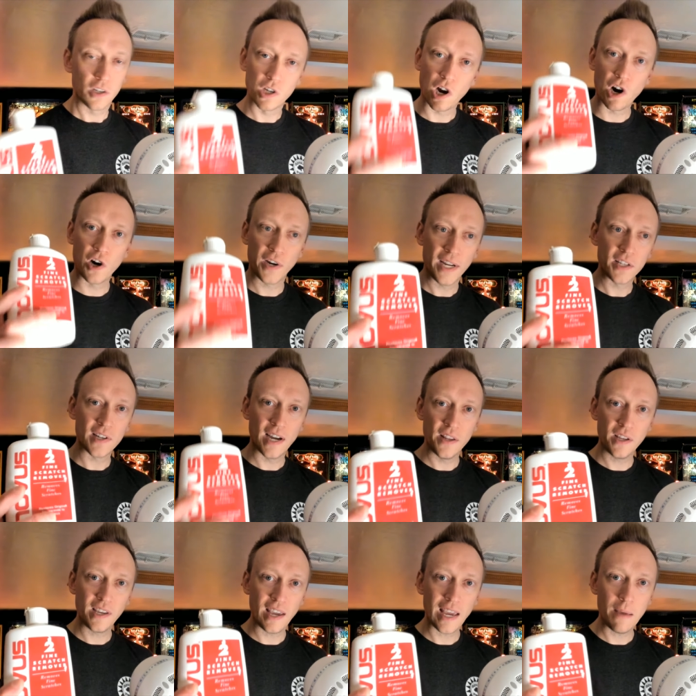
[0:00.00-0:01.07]
targets on
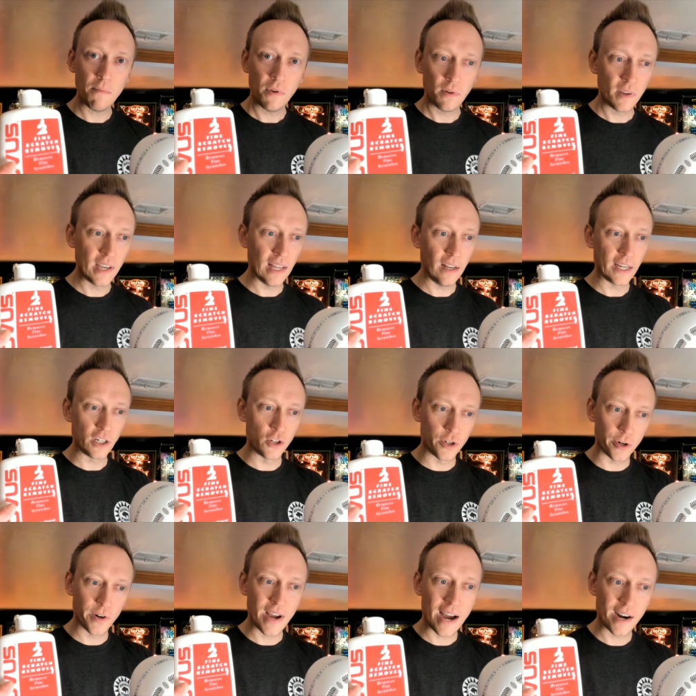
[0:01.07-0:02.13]
the game get like
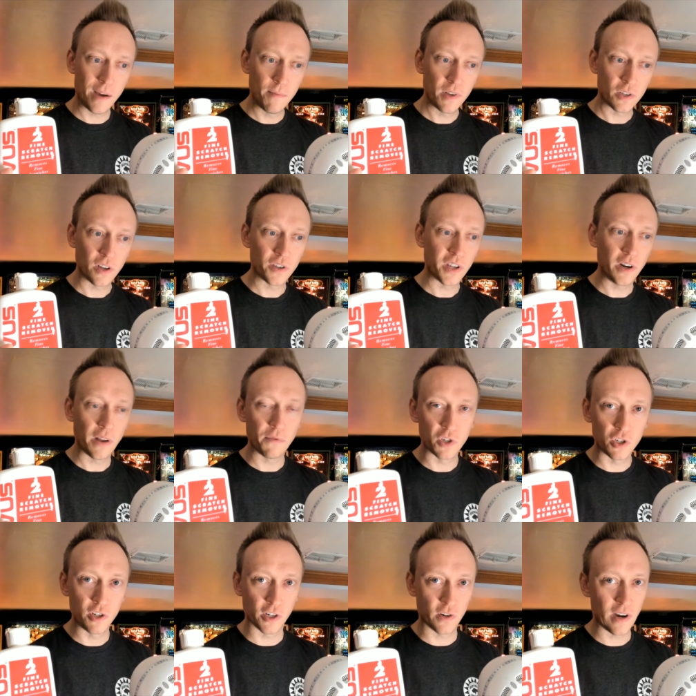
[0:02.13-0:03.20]
dirt on them, as long as they don't have a
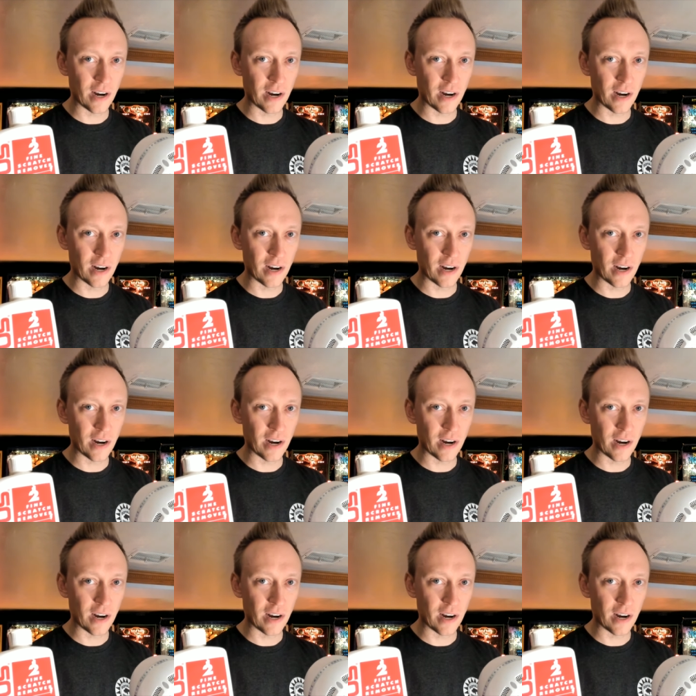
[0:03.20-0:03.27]
sticker on it.